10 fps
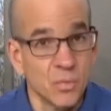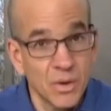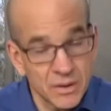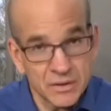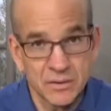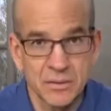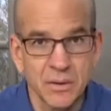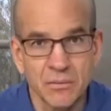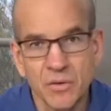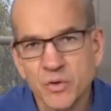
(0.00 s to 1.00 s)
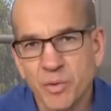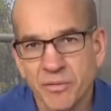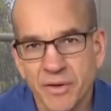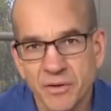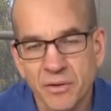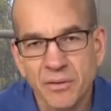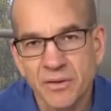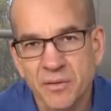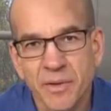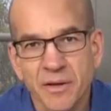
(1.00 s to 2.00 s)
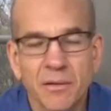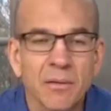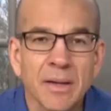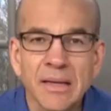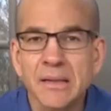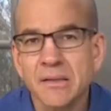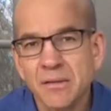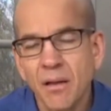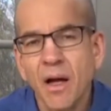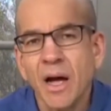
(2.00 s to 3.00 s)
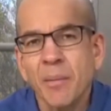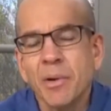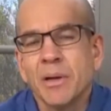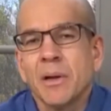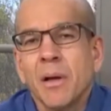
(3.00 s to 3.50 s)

One, it just looks professional, doesn't make you look like a slob,